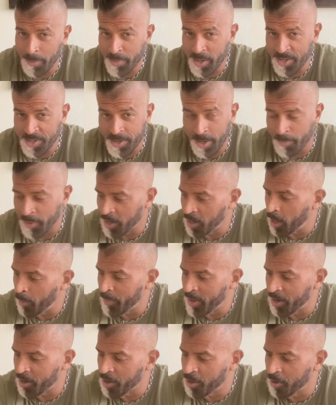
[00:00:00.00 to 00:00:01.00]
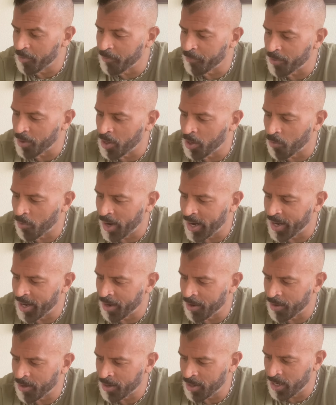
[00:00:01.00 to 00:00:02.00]
Because I'm in, I'm in a good flow right
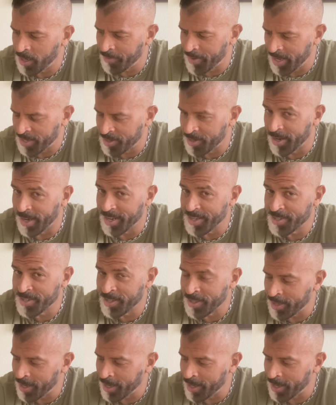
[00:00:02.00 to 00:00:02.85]
here. Nah, that's nice.